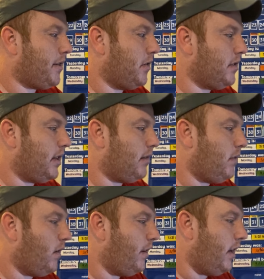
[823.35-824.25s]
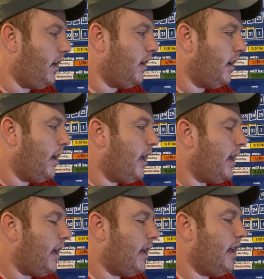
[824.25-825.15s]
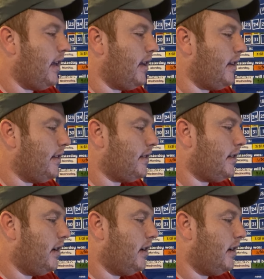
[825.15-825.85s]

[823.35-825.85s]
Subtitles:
only community is